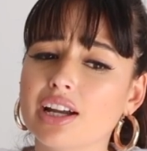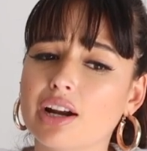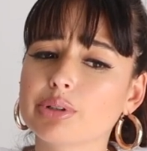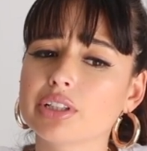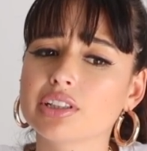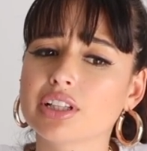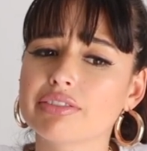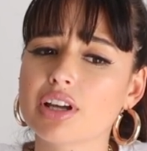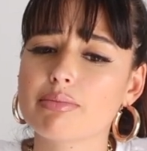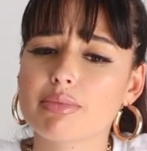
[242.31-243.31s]
I really
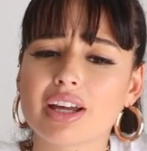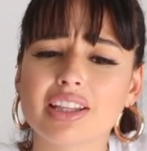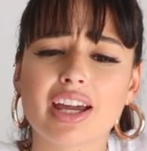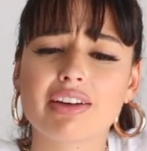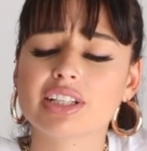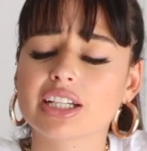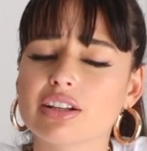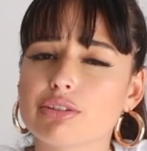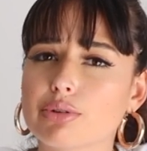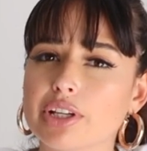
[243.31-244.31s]
love them. They have like
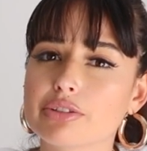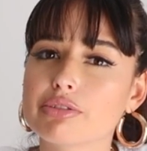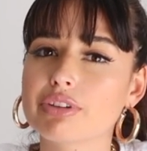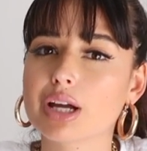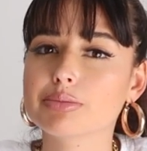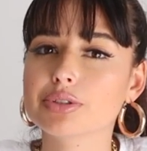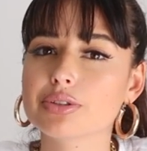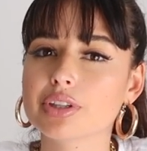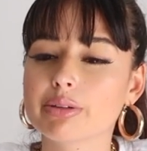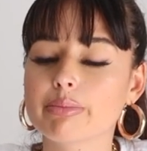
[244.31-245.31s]
a retro vibe
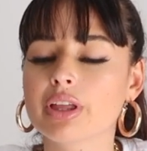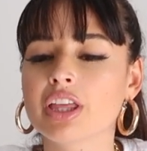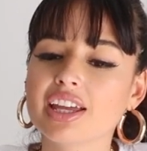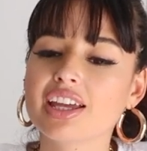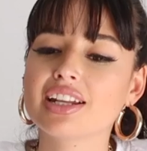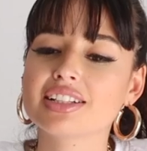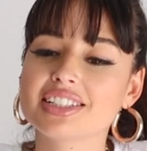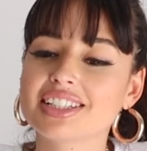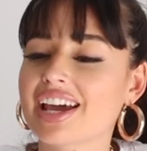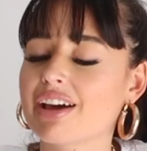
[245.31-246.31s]
to them, and
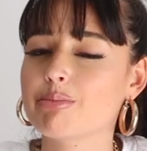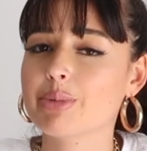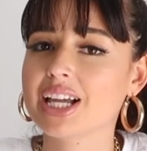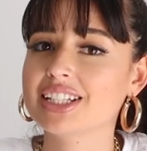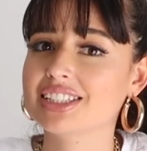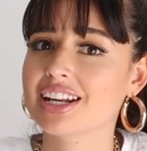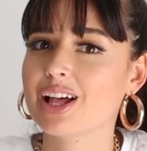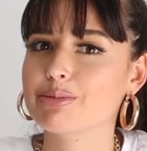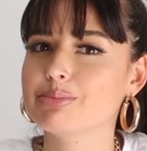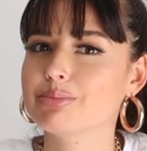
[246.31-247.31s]
since I have bangs, it
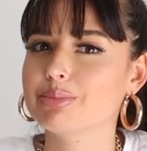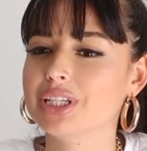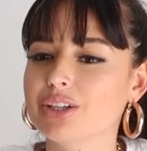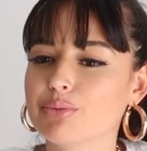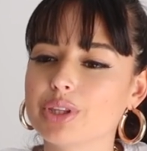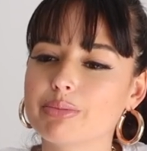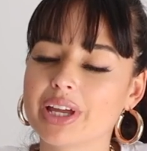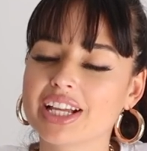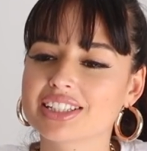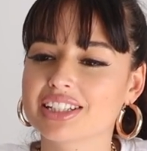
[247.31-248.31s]
helped me with the
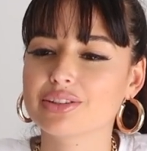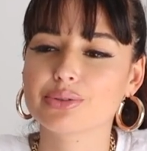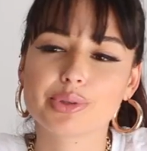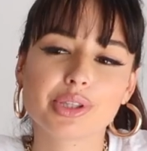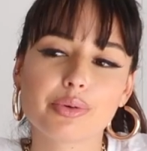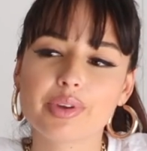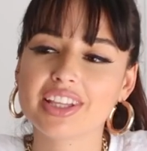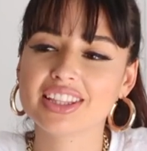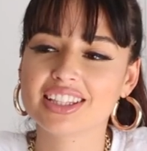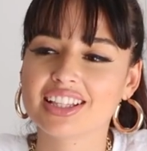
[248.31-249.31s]
bangs, and with the
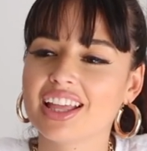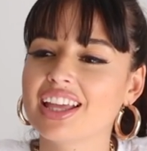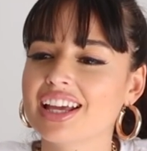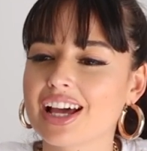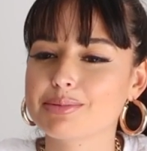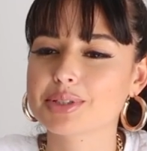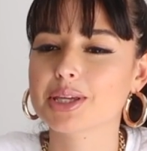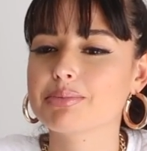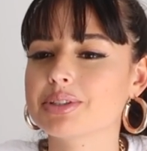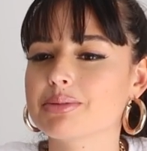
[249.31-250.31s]
wind helps
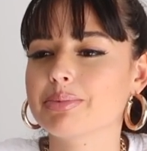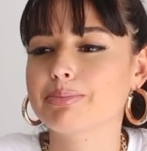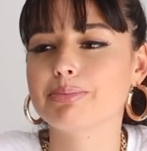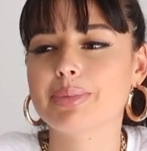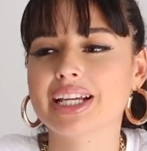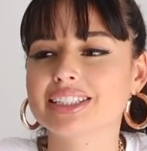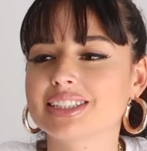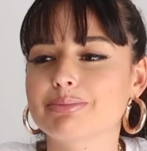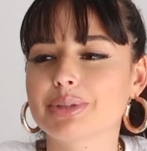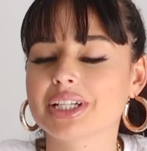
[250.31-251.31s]
keep the bangs
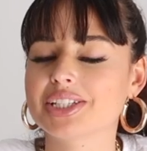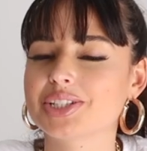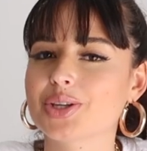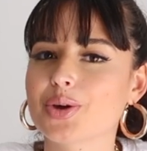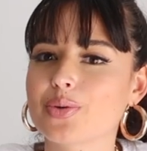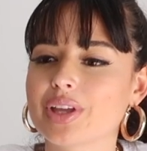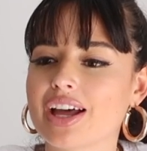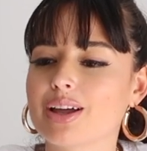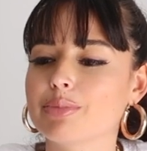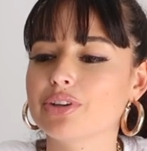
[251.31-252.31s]
in place. So
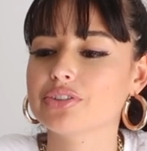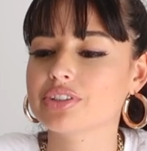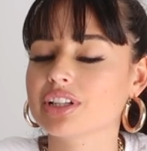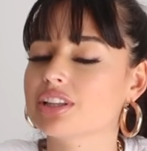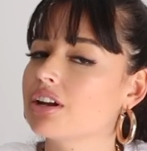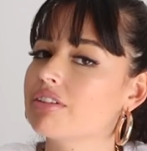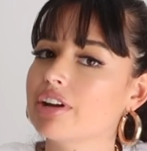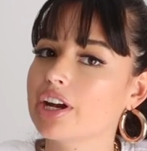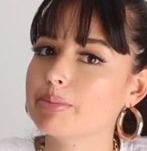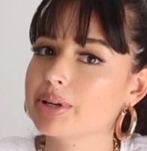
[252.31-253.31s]
yeah, I've been using a lot of
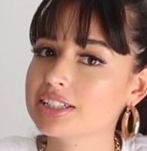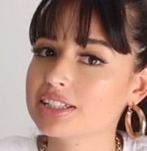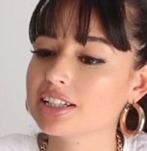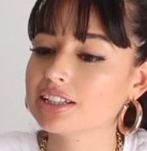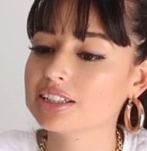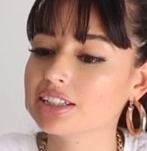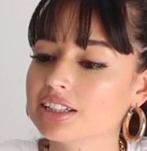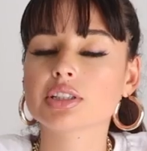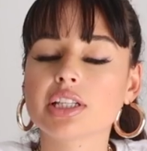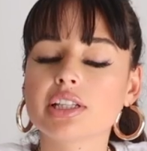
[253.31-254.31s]
hairbands lately.
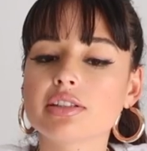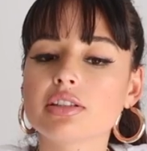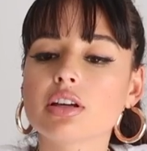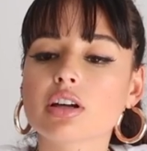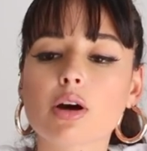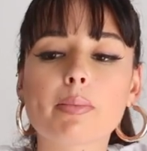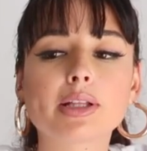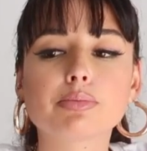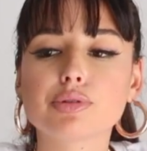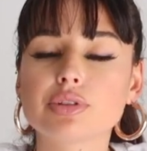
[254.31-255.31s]
Since the
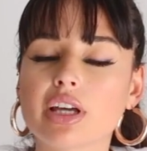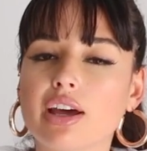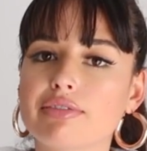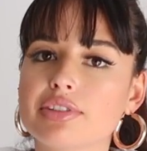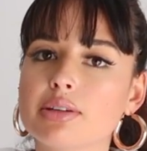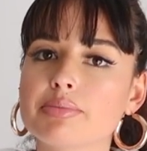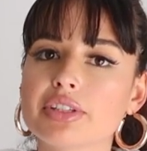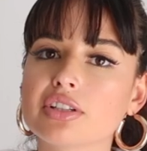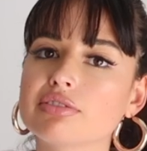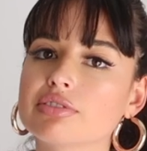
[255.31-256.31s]
combat boots have some
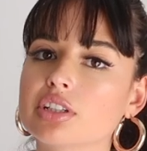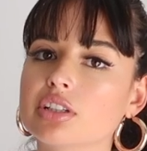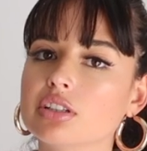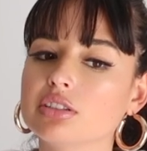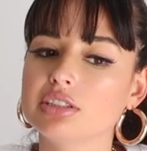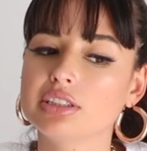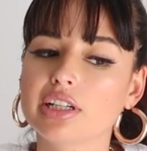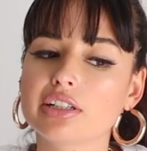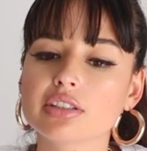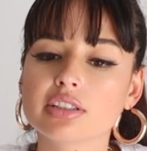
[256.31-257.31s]
silver
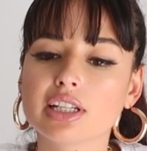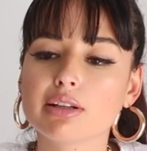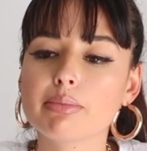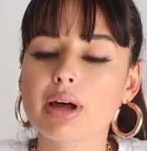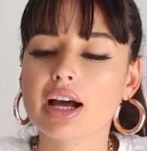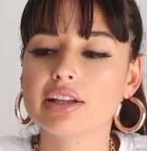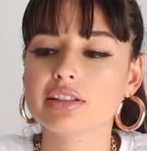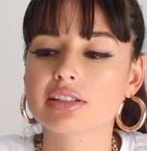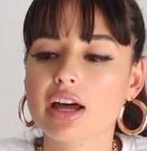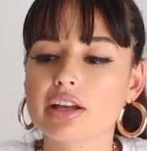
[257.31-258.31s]
details on them, I
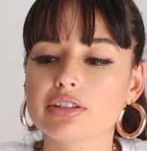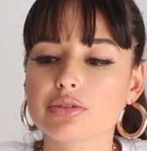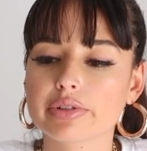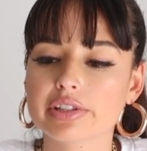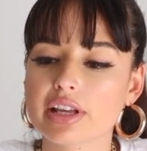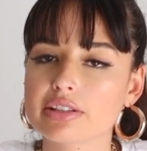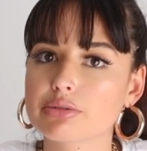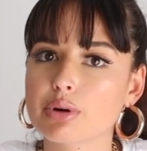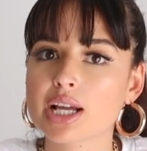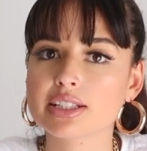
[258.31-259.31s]
decided to
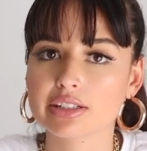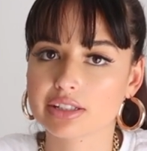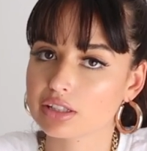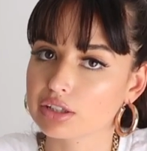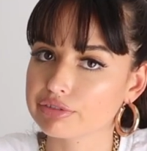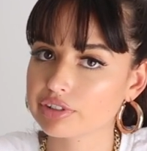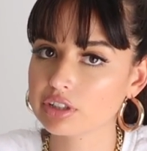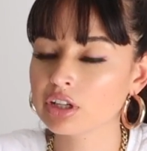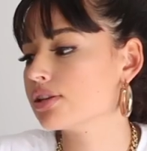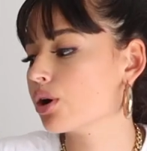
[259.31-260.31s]
accessorize in
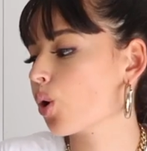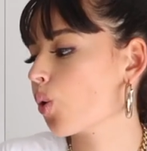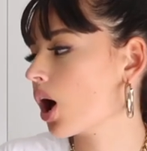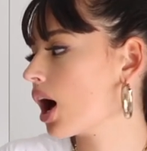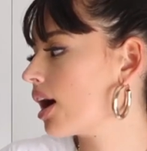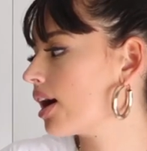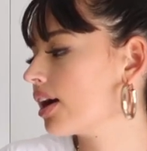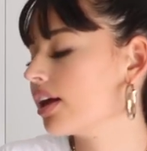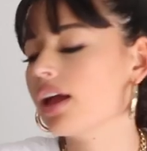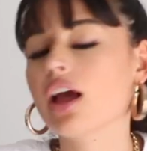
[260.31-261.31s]
silver. So
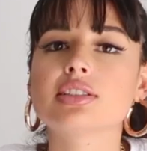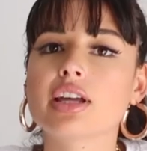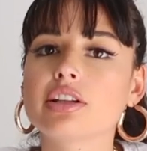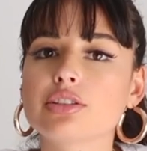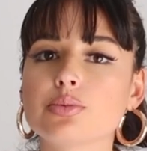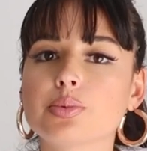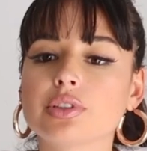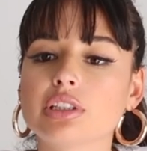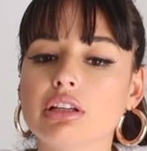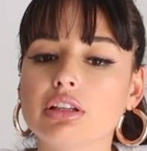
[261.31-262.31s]
I decided to
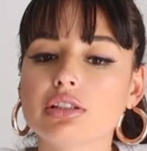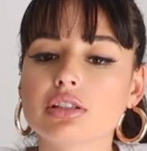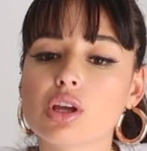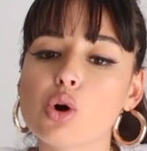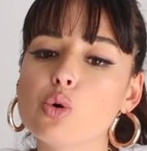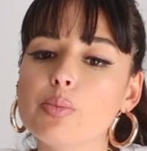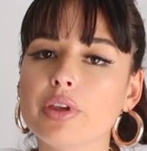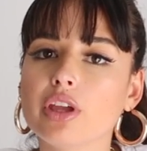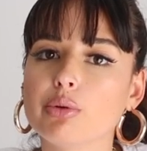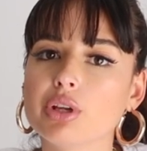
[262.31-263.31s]
put these hoop
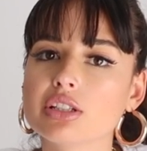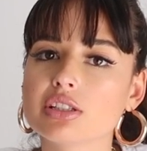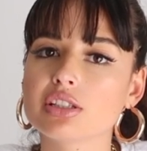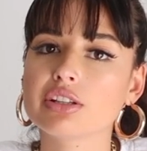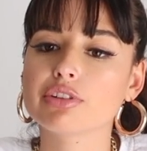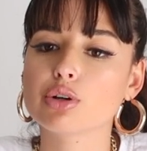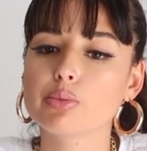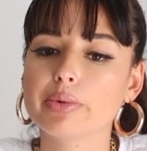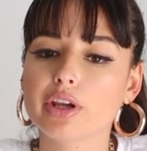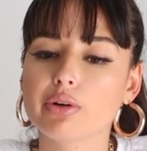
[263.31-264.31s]
earrings, silver
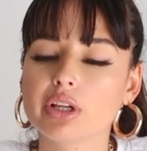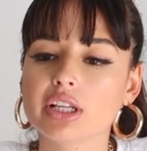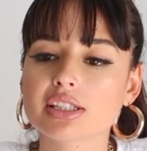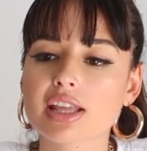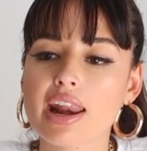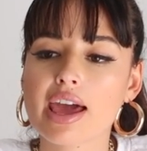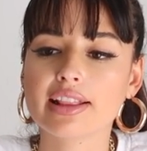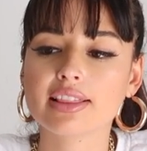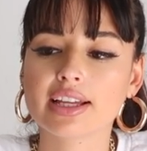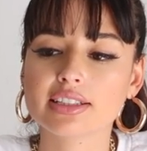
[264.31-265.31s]
hoop earrings that
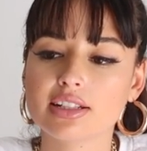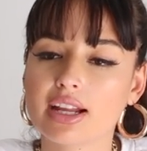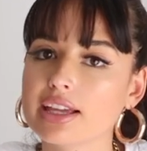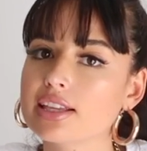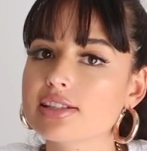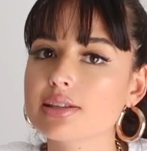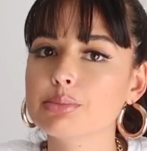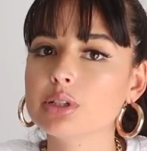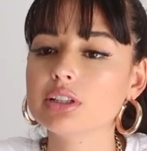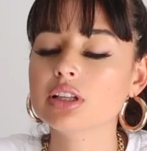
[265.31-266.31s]
have like the Nike
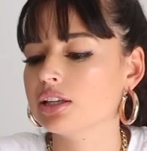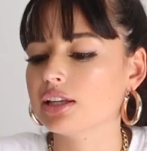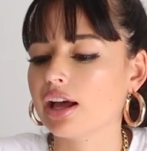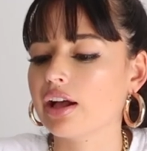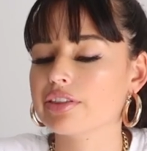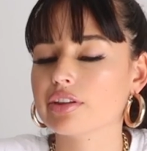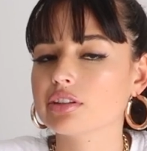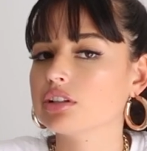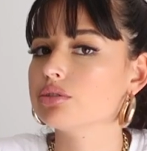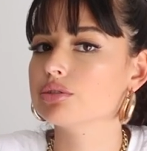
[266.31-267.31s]
symbol. Yeah, I thought
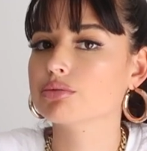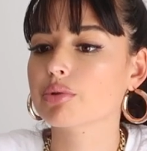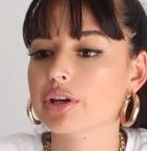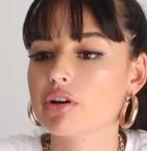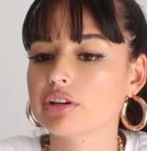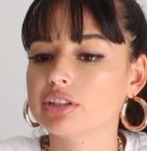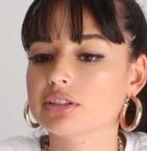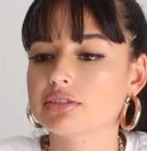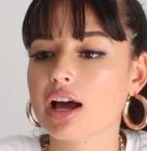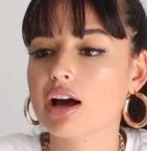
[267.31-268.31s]
they looked great on
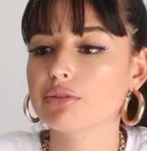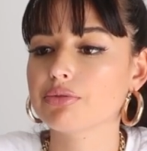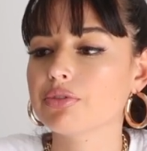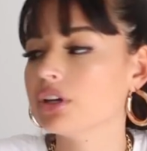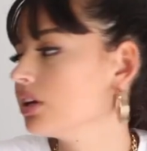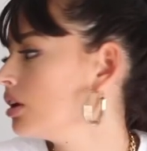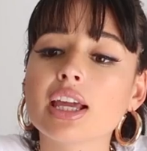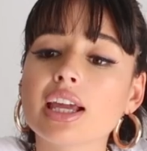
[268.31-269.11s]
this outfit.